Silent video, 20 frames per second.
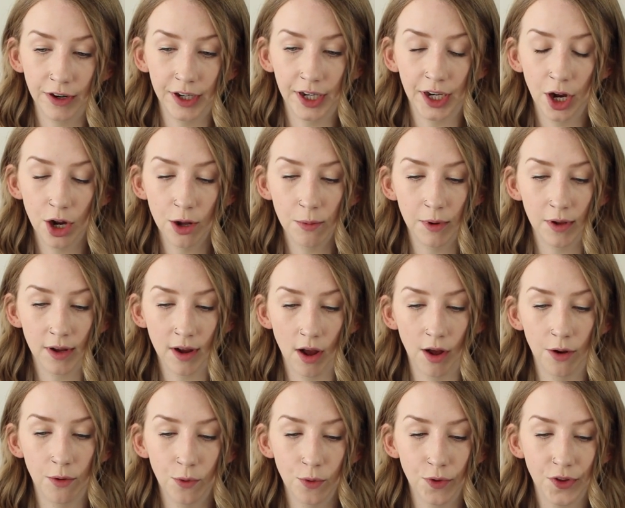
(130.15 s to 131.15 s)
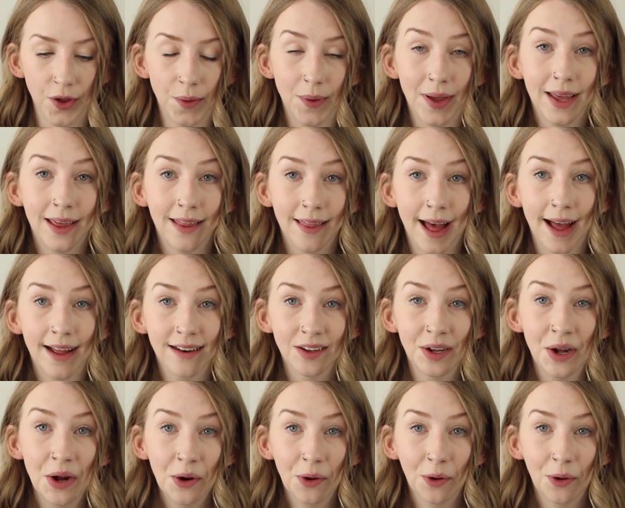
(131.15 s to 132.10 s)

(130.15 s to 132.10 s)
and I hope you can't also hear that